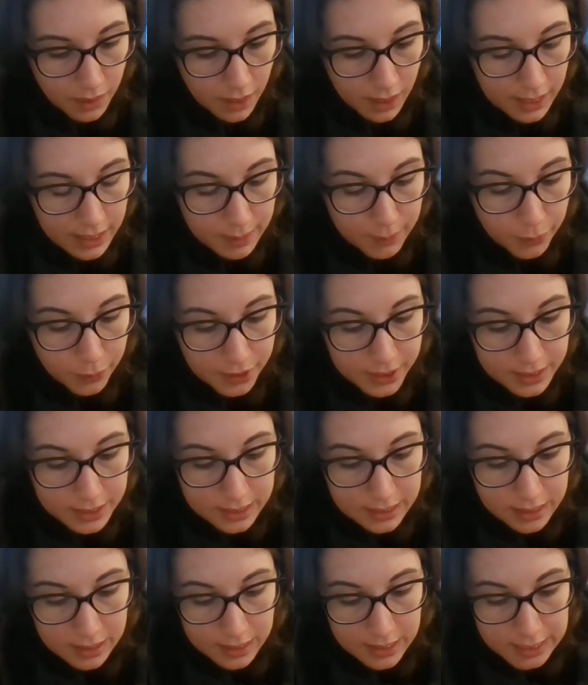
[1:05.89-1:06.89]
He
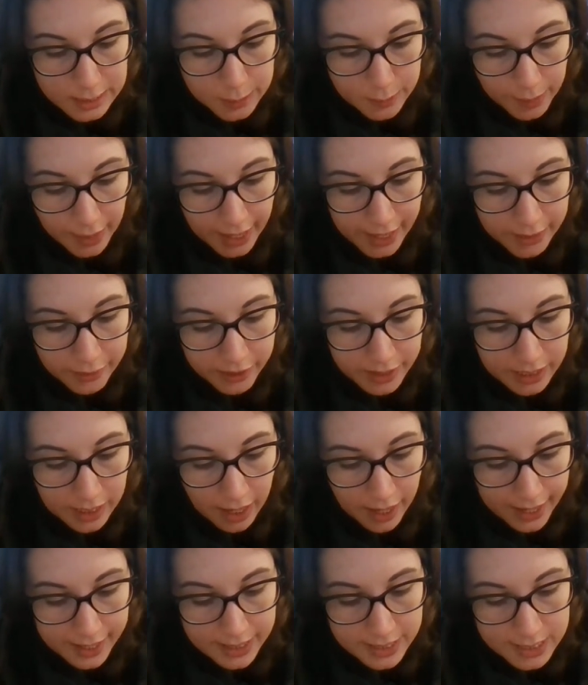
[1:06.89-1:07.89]
pointed to the spidery
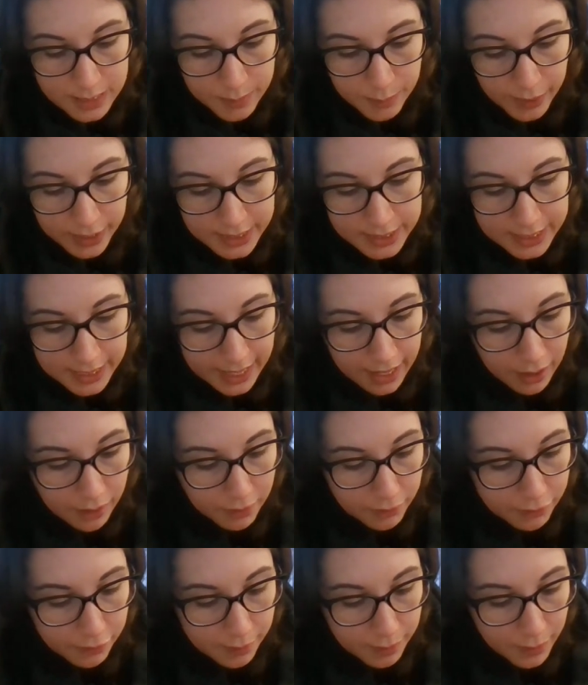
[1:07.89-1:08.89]
lines spreading
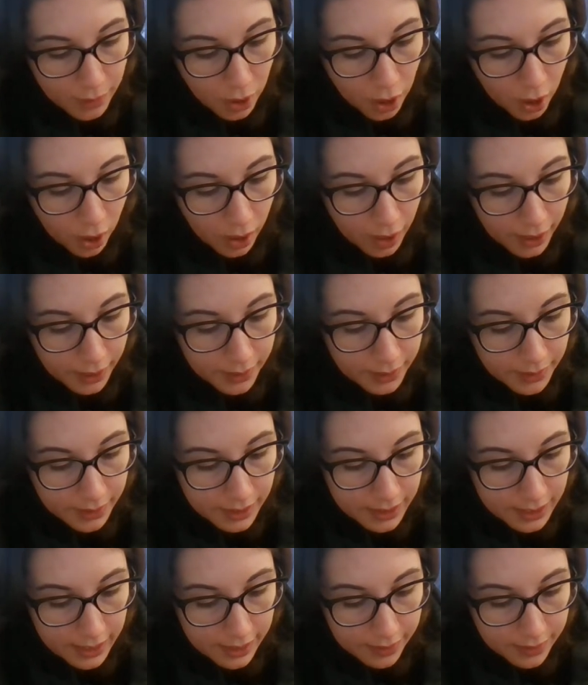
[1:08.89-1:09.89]
out from the hollow
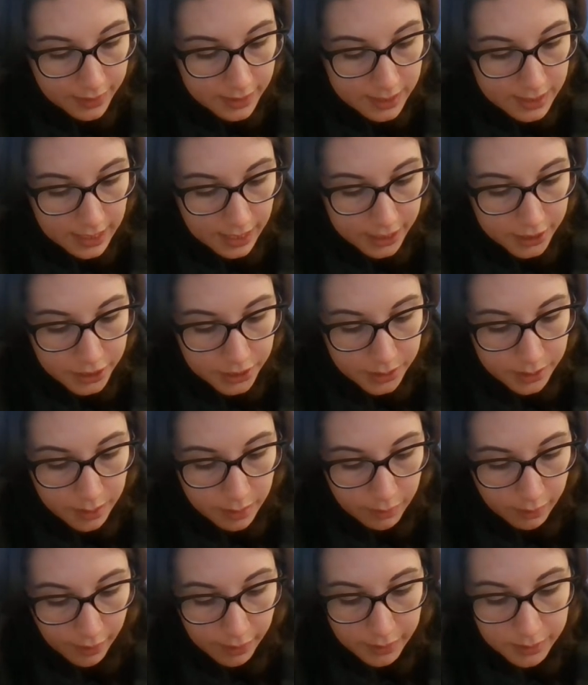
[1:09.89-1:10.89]
in the statue's
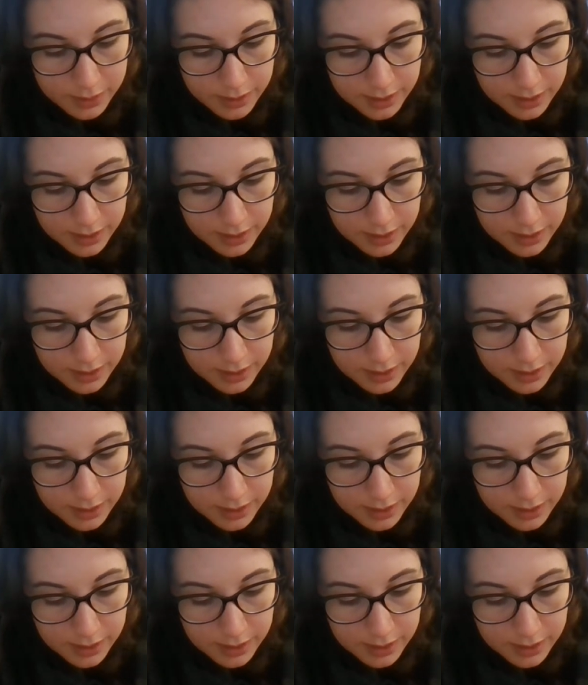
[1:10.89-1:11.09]
throat,